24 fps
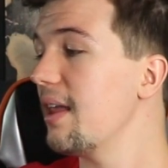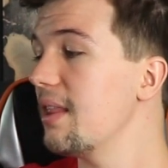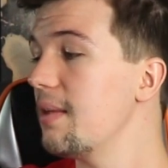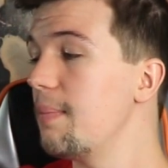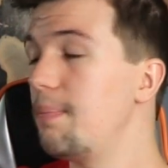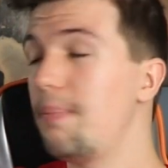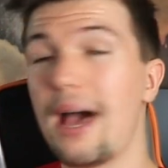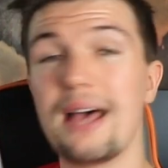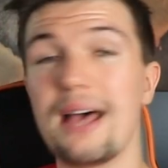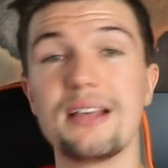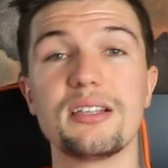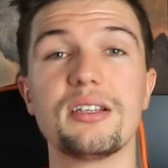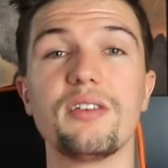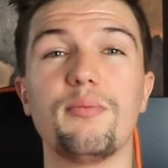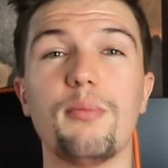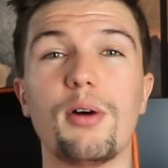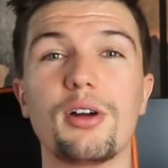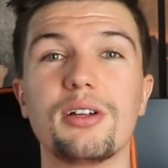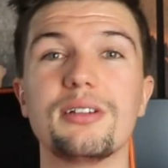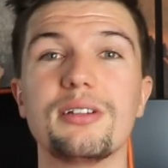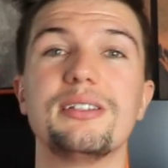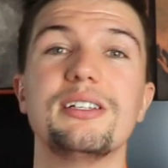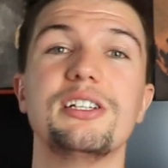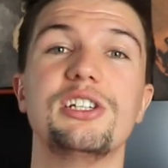other passive
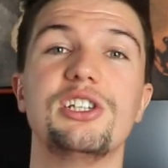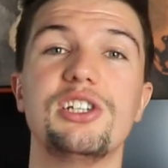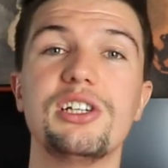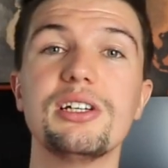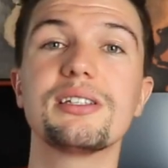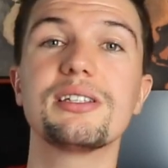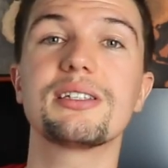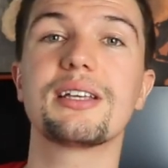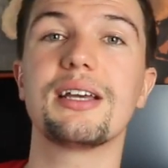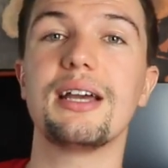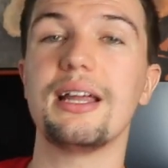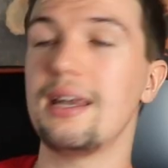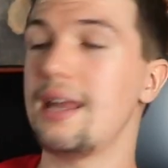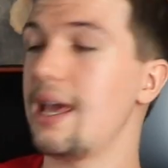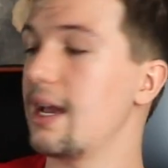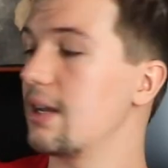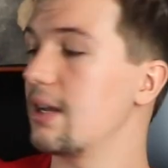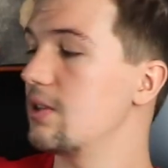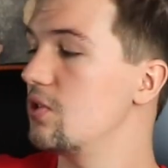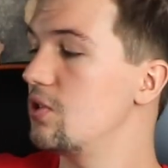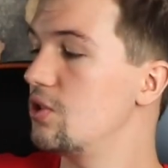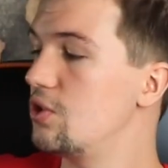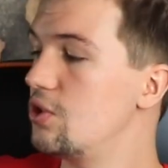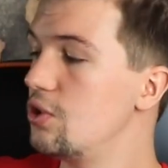monitor just
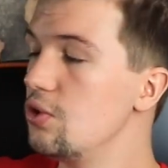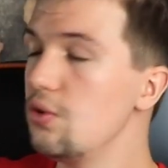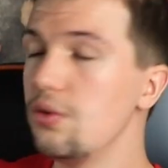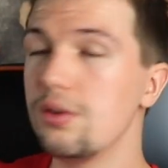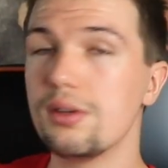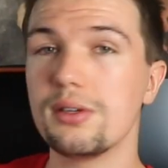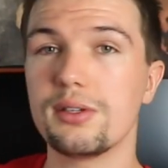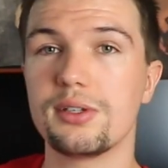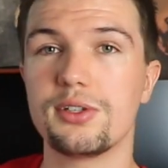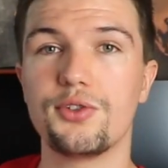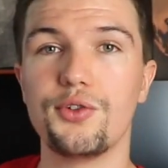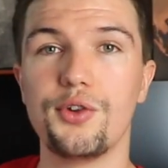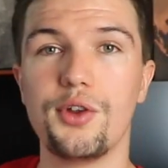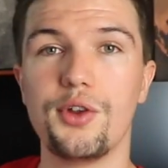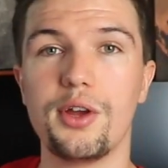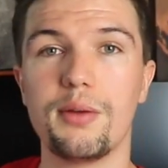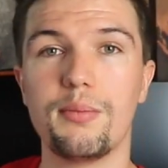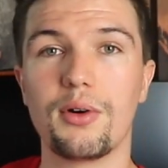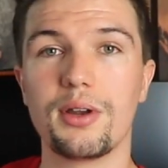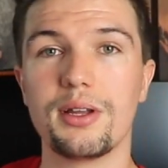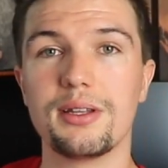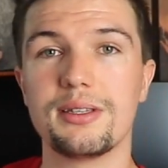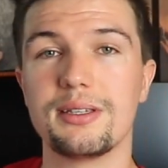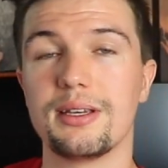connects to the studio
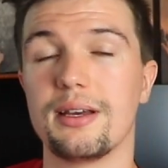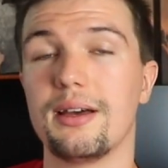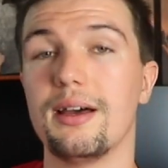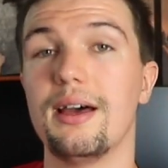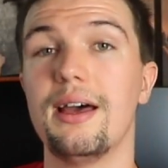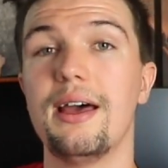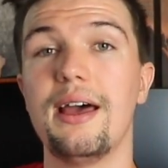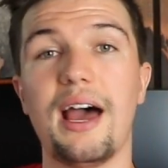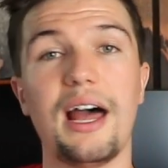monitor,